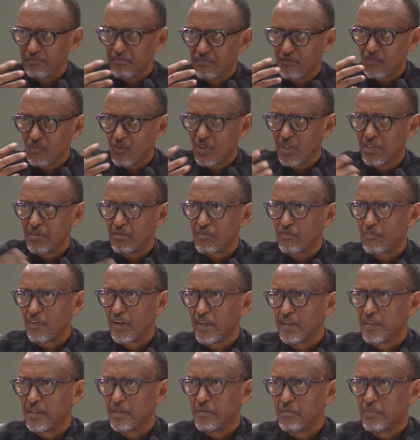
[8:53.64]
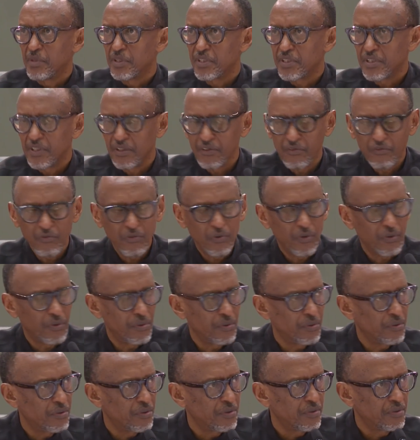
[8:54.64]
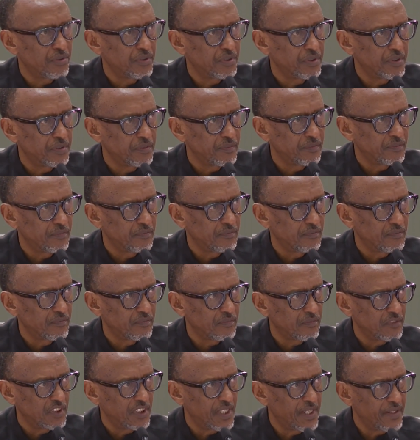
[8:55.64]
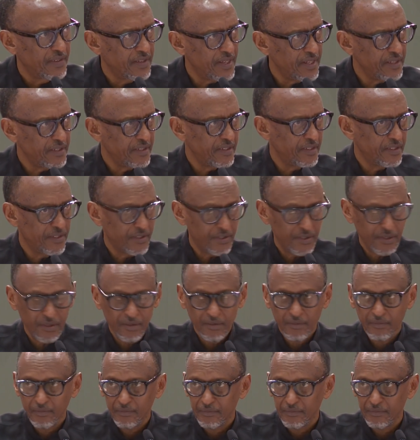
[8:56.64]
try to find a message for you. And that is,